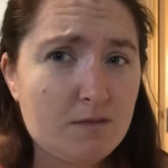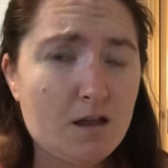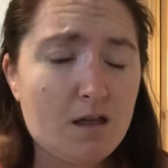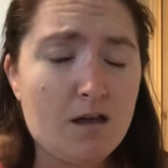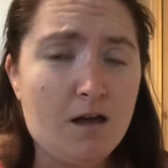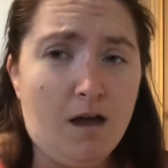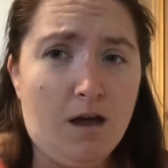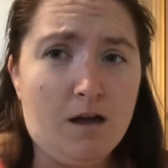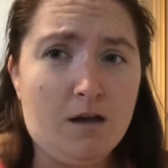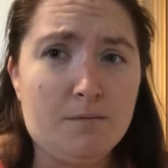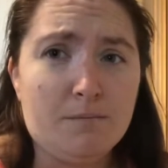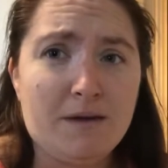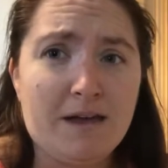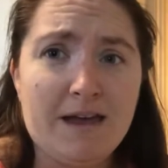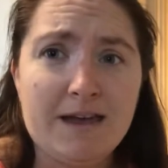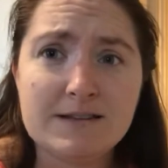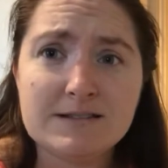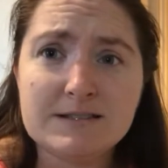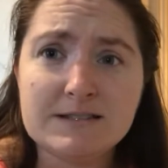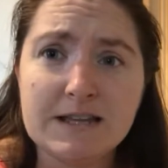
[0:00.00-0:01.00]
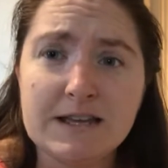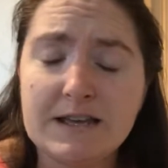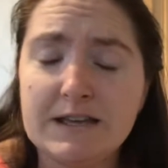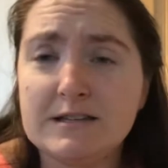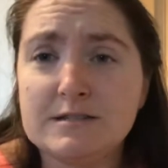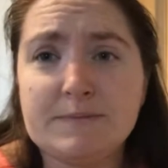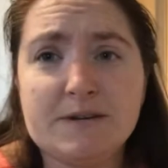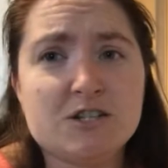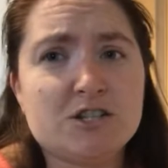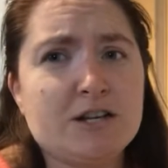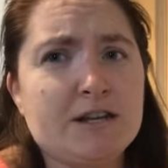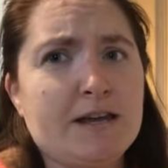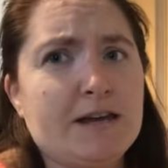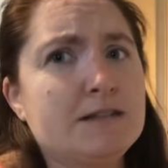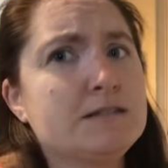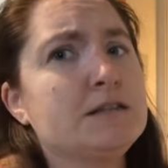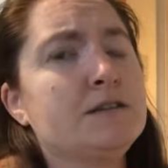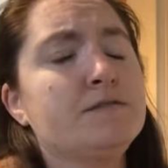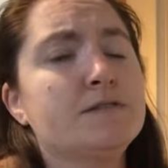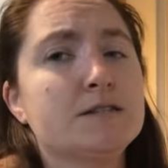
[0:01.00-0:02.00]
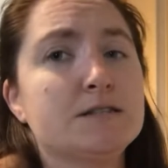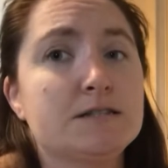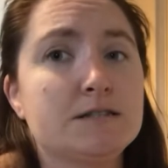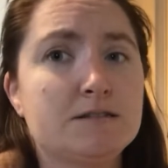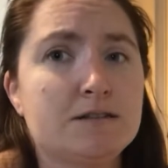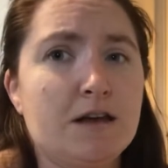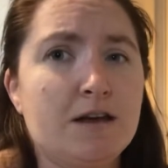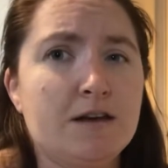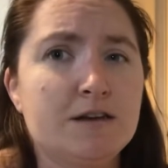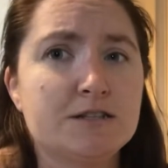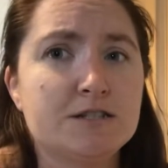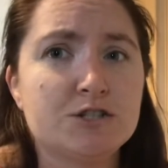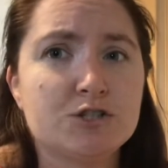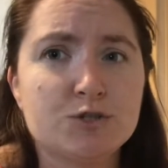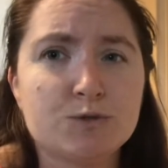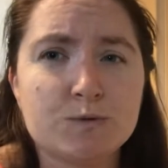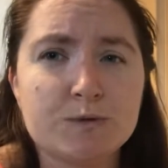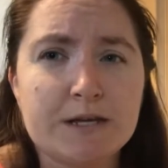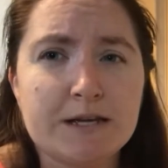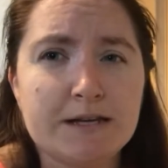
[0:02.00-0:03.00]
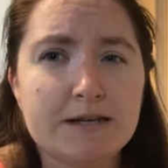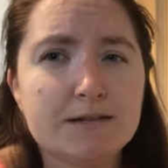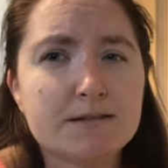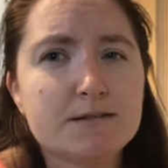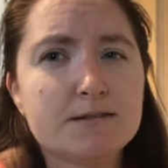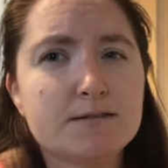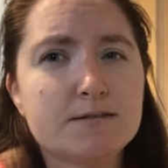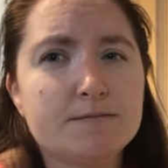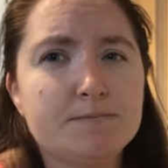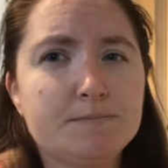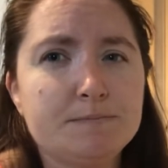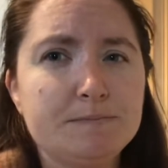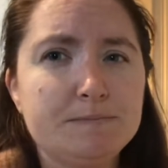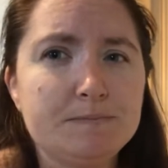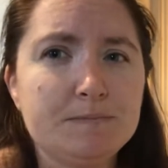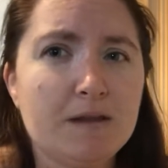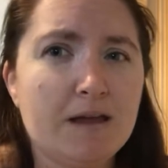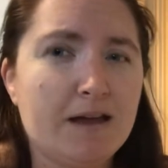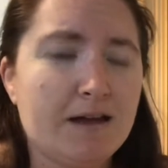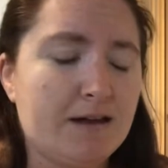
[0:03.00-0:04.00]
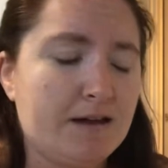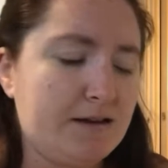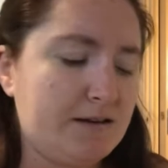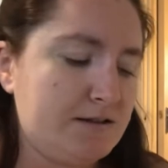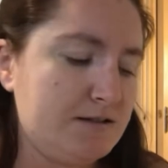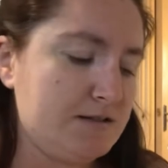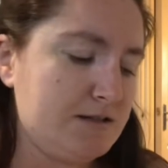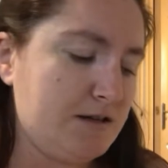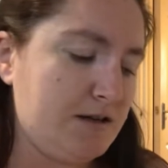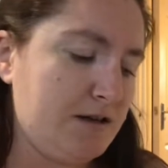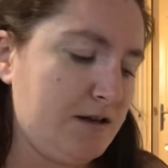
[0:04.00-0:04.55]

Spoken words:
Etsy, especially Etsy for digital kits, and